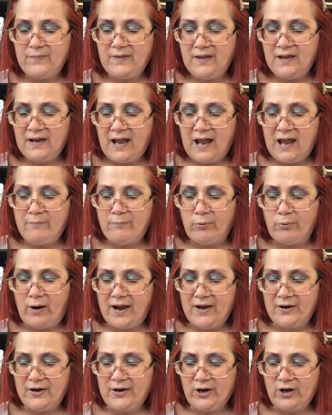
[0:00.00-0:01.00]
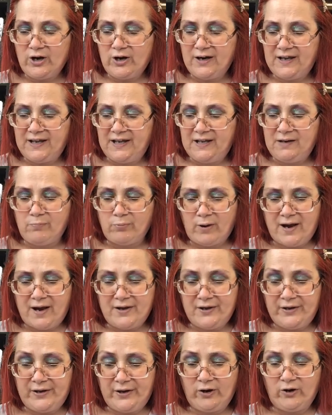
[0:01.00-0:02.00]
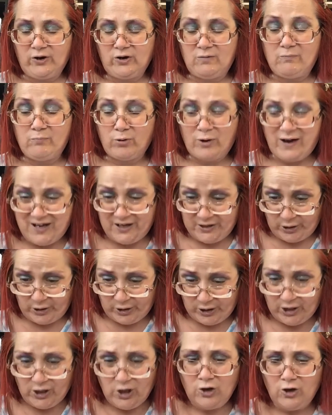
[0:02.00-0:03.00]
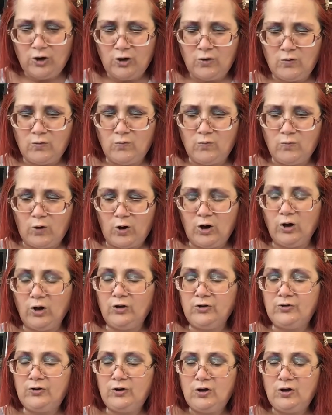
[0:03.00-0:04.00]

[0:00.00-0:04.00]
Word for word: in a predator eat predator predator world